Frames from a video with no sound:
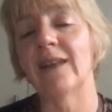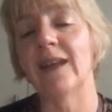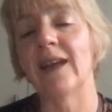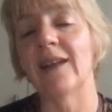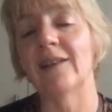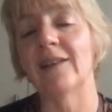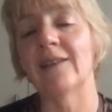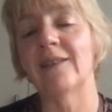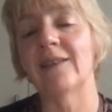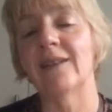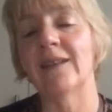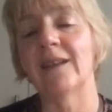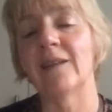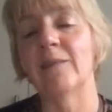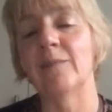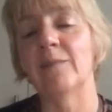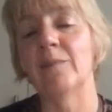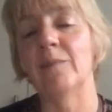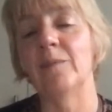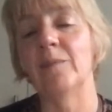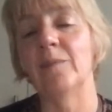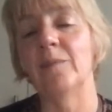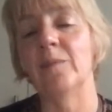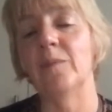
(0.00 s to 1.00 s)
that
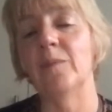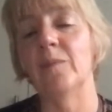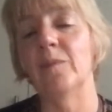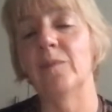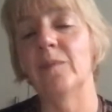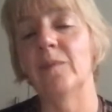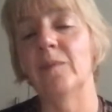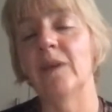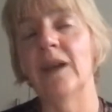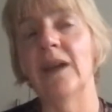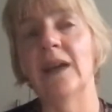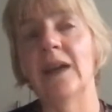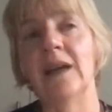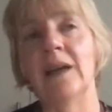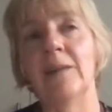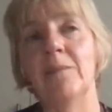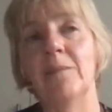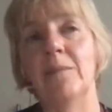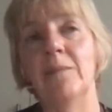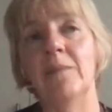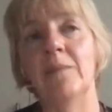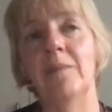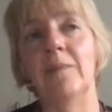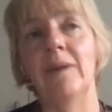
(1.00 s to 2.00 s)
um,
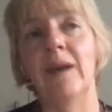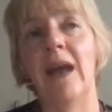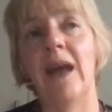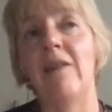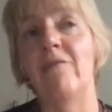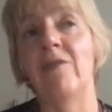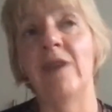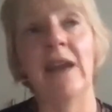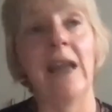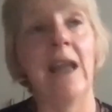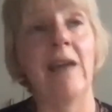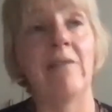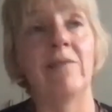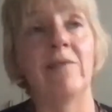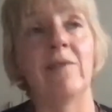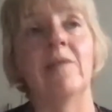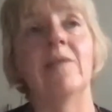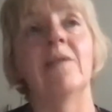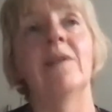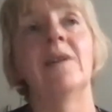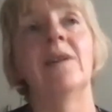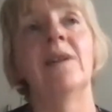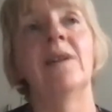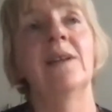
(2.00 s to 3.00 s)
um at every
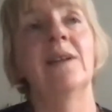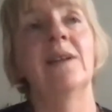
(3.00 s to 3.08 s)
level,